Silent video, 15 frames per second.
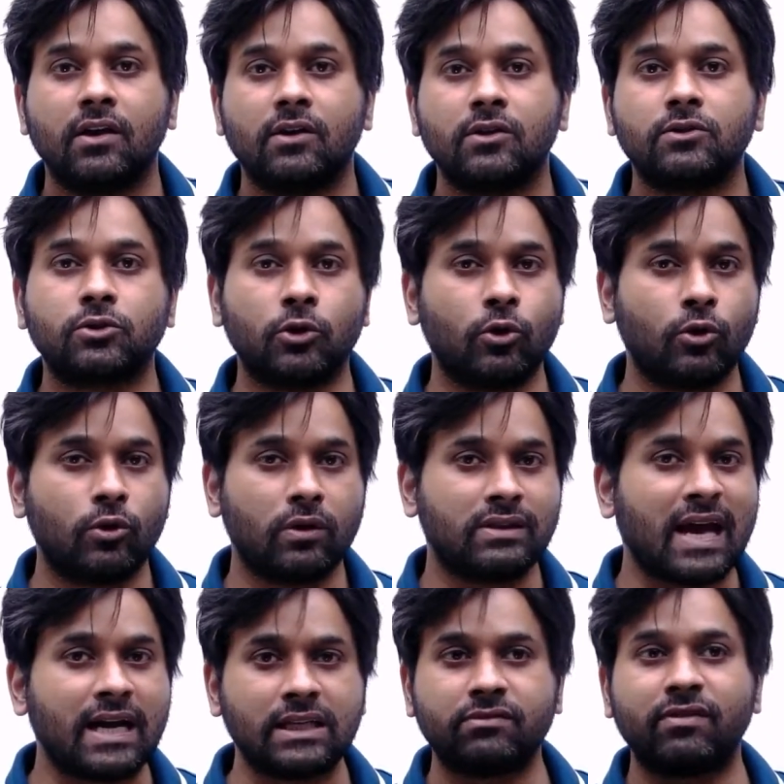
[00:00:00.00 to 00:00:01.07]
So
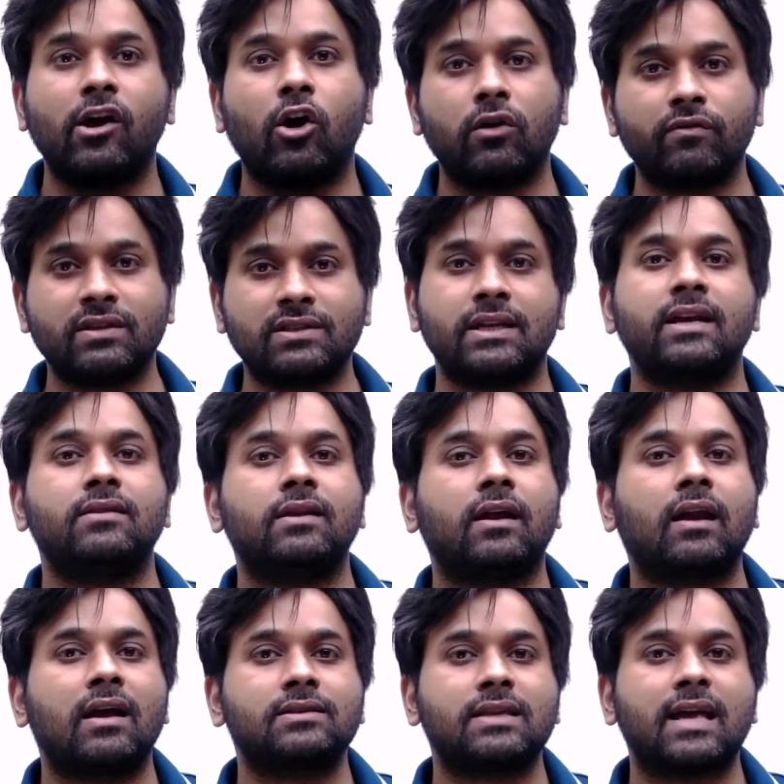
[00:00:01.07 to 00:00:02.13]
that is why I always say in the
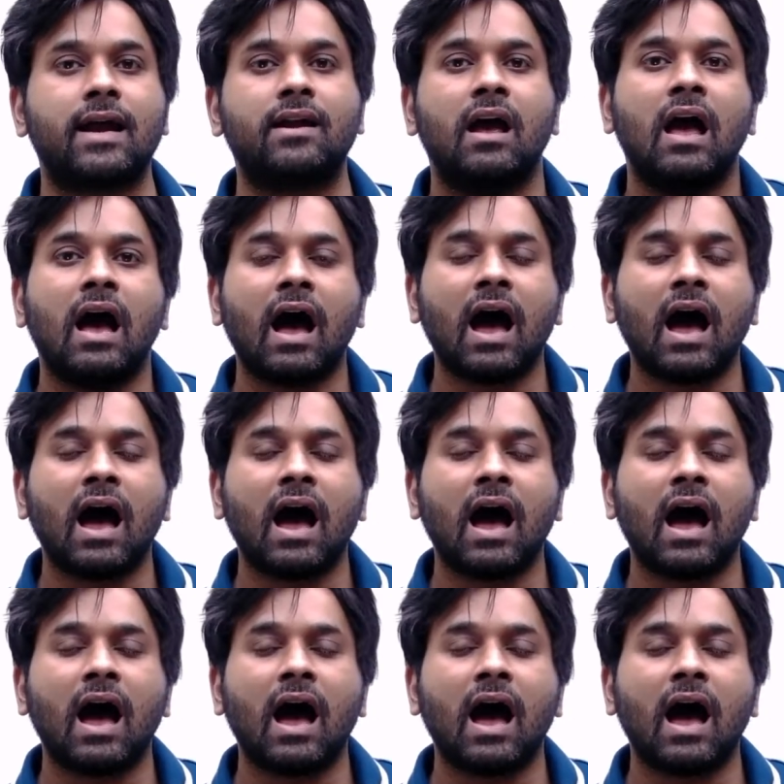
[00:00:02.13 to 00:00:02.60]
class that